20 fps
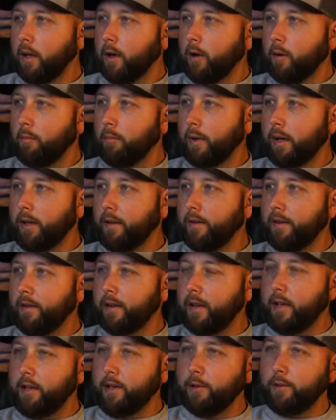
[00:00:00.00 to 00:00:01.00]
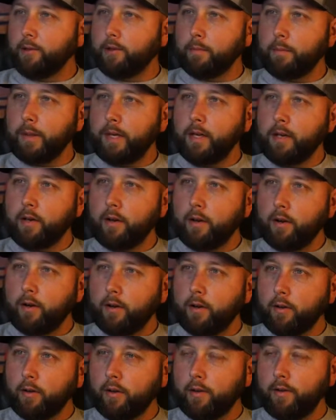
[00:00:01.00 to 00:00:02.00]
But it used to be
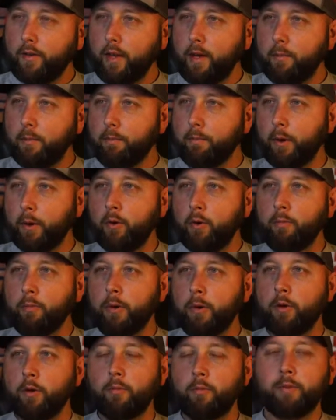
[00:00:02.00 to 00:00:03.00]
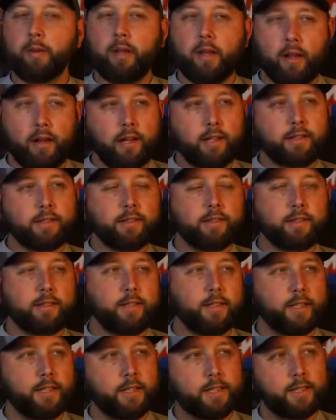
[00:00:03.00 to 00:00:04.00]
called the Boom Boom Plus
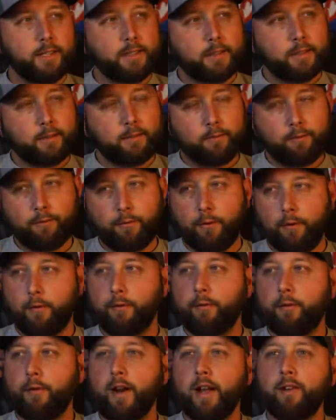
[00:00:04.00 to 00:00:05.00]
for Fred